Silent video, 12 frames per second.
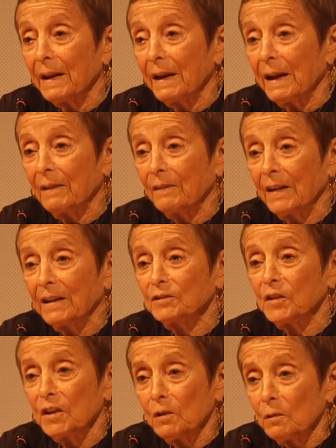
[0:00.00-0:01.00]
And it's
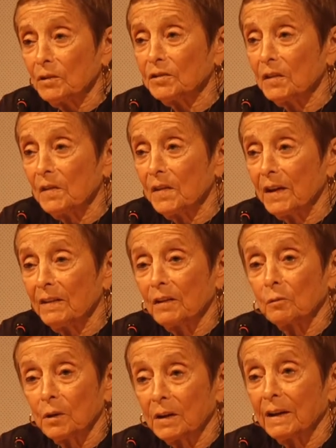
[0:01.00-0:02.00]
the unison thing
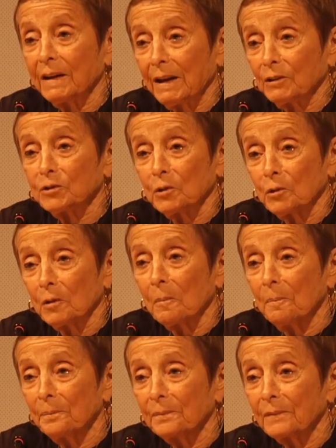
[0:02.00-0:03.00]
that really gets to them,
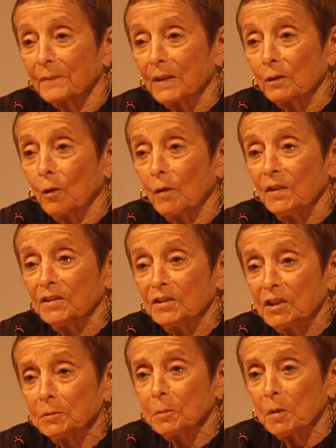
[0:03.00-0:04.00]
that all these
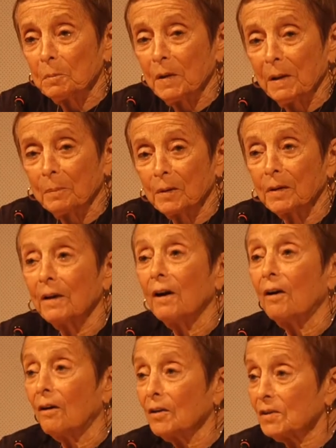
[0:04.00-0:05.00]
disparate people
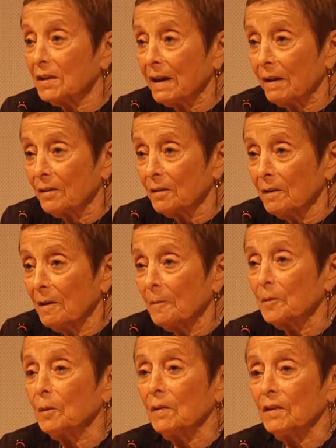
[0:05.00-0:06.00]
are together
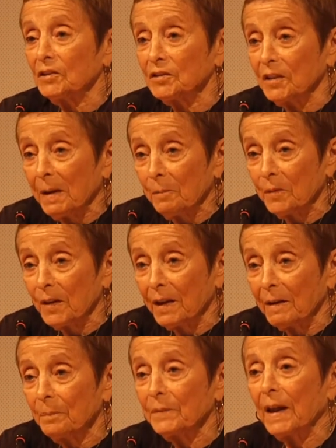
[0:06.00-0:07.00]
doing the same
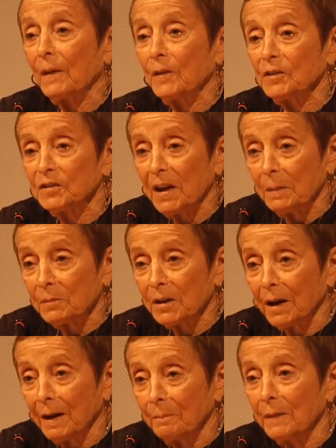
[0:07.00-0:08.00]
thing at the same
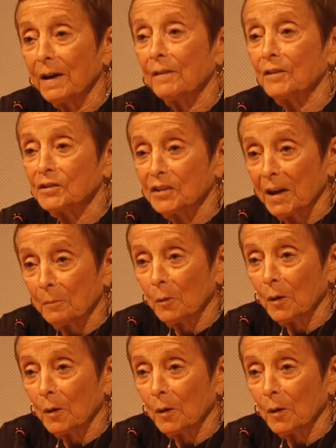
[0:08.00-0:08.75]
time, the same